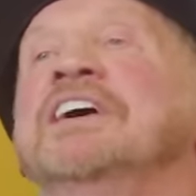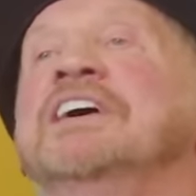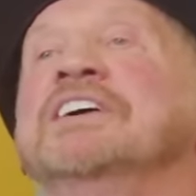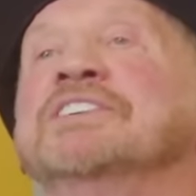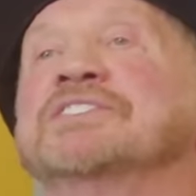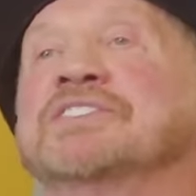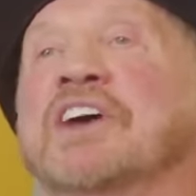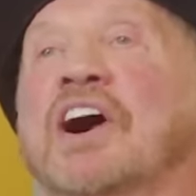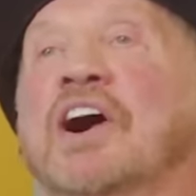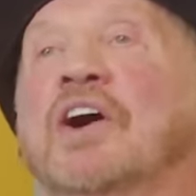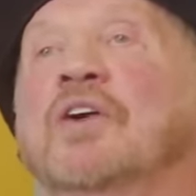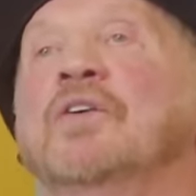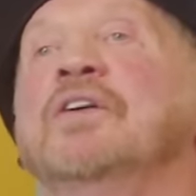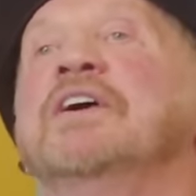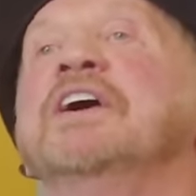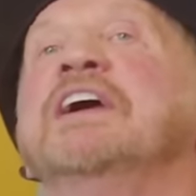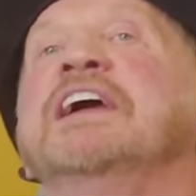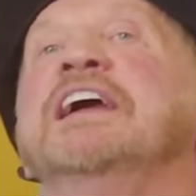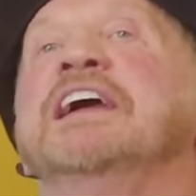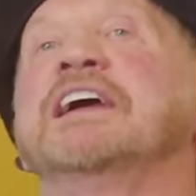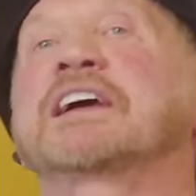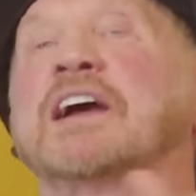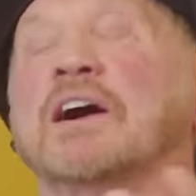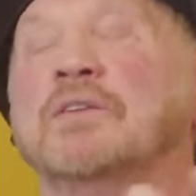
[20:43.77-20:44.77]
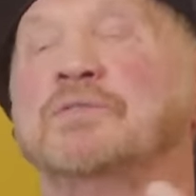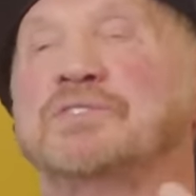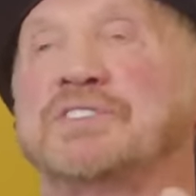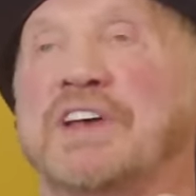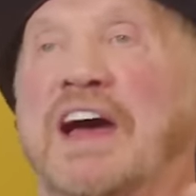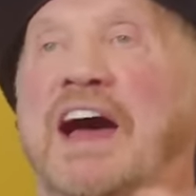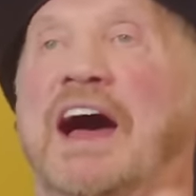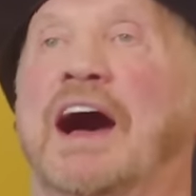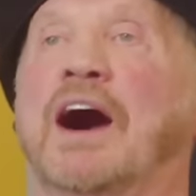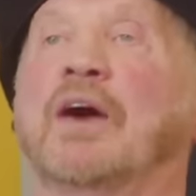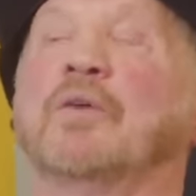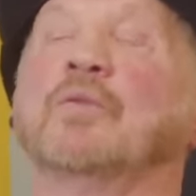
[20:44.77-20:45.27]
So he comes
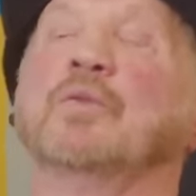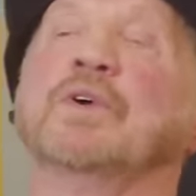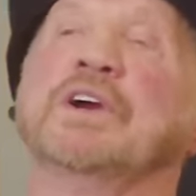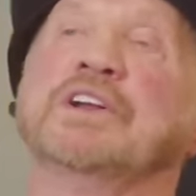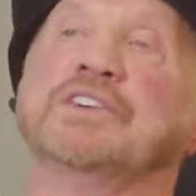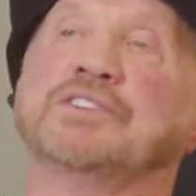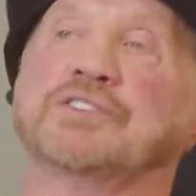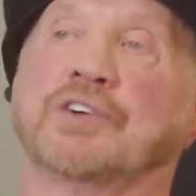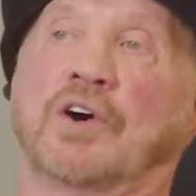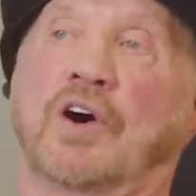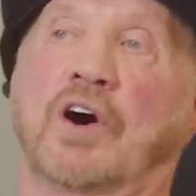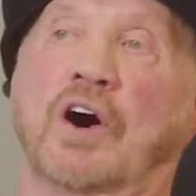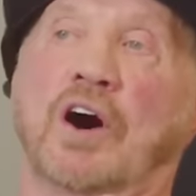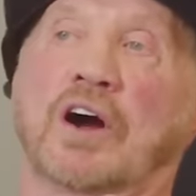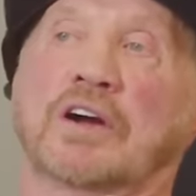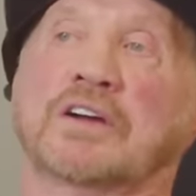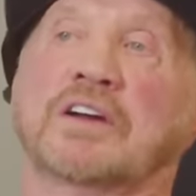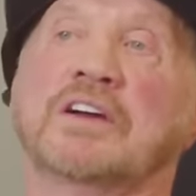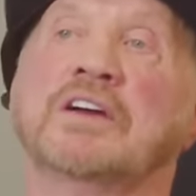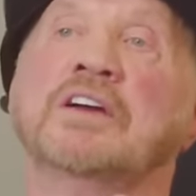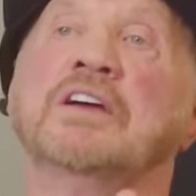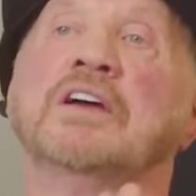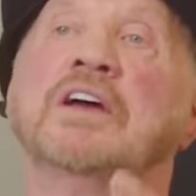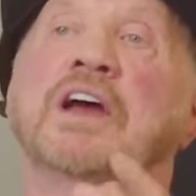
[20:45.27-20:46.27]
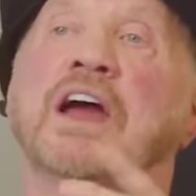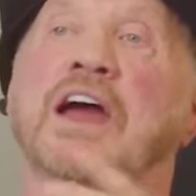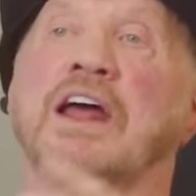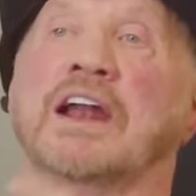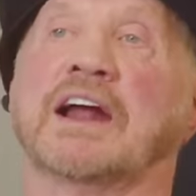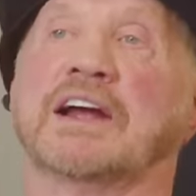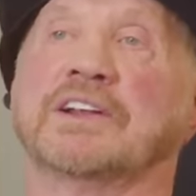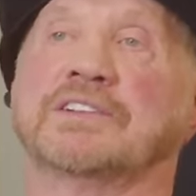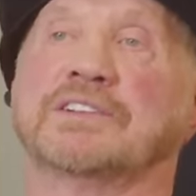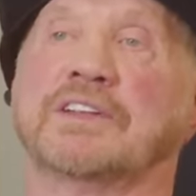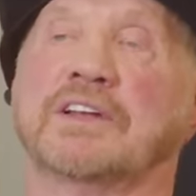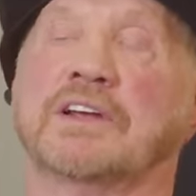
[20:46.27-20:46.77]
out, we talk, and
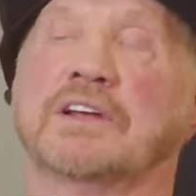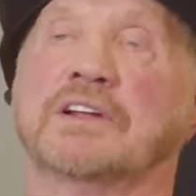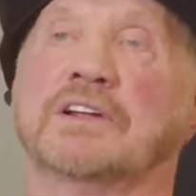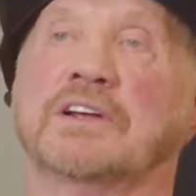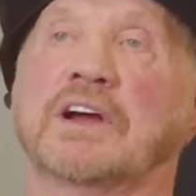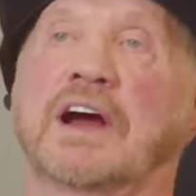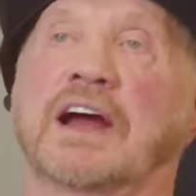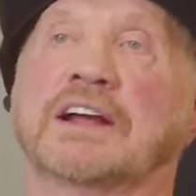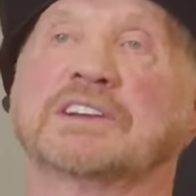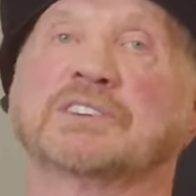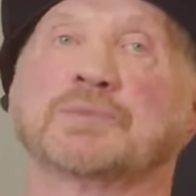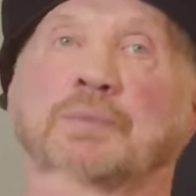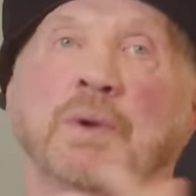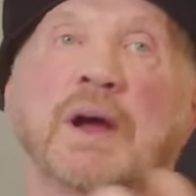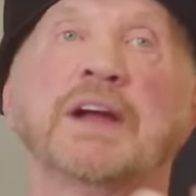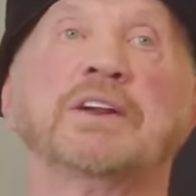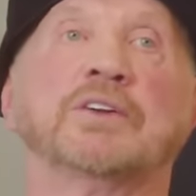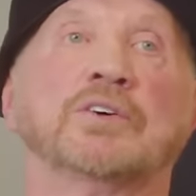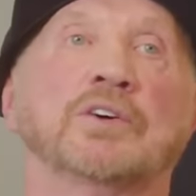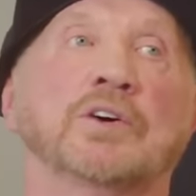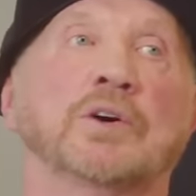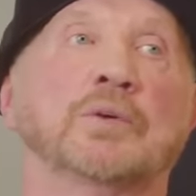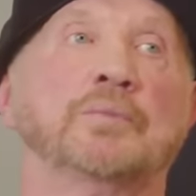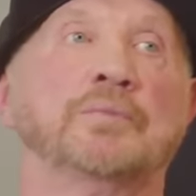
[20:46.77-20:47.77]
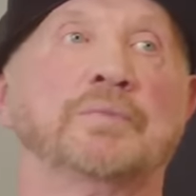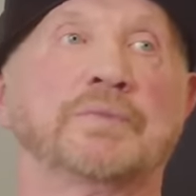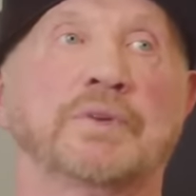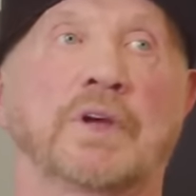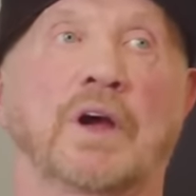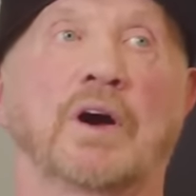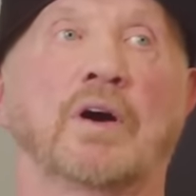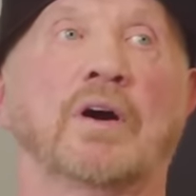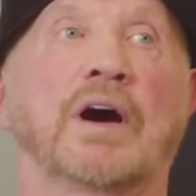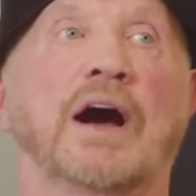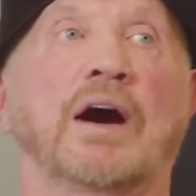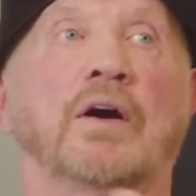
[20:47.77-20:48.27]
I, I explained to him, you
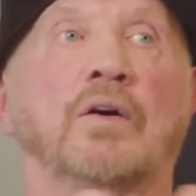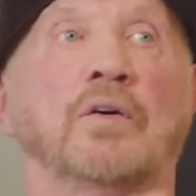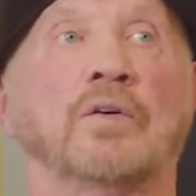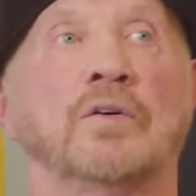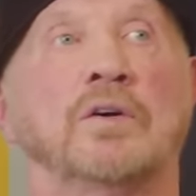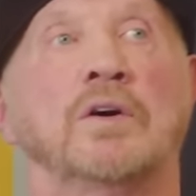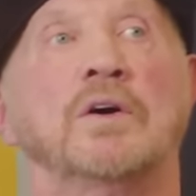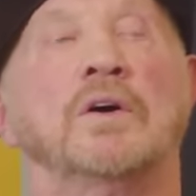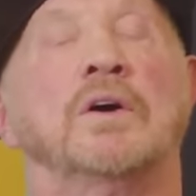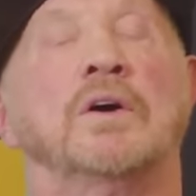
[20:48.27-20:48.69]
know, how